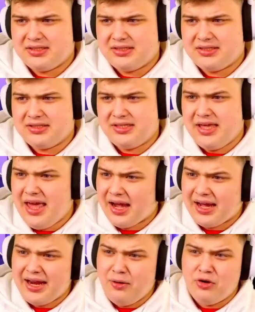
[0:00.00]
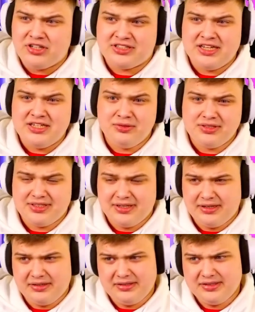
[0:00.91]
Yeah, I kind of wish this was
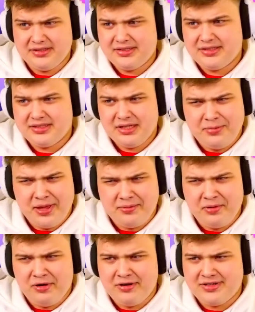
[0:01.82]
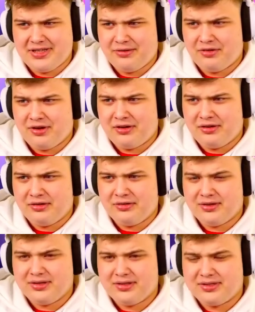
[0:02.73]
the big bonus that we're going to do.
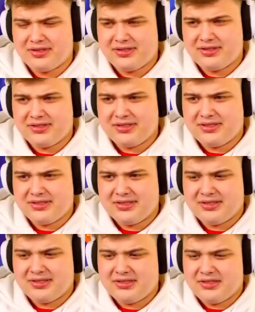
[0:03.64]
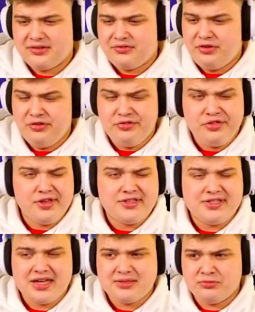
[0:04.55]
A few
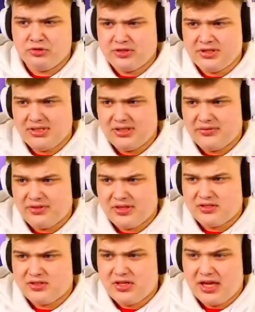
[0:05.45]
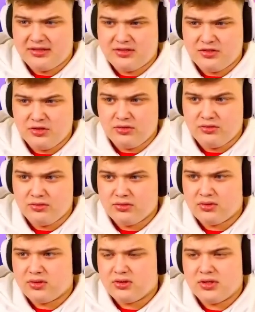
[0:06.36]
30x multis. I think that's, yeah, two.
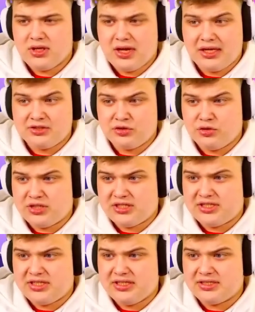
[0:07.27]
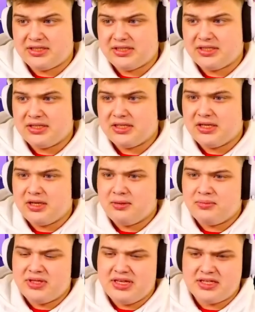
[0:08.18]
And two 16s.
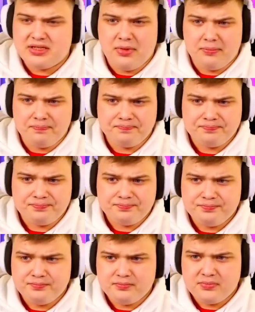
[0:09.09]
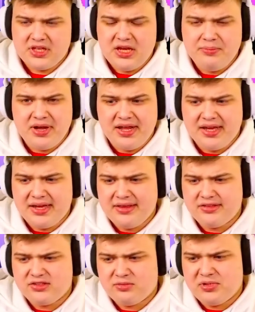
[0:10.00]
Please, come on. Keep hitting here.
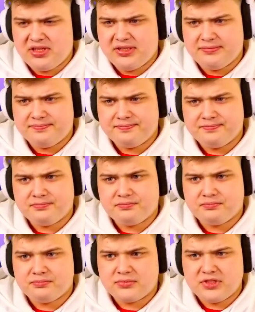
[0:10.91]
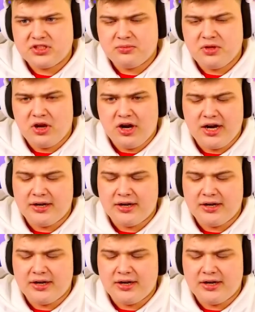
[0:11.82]
This could be all right.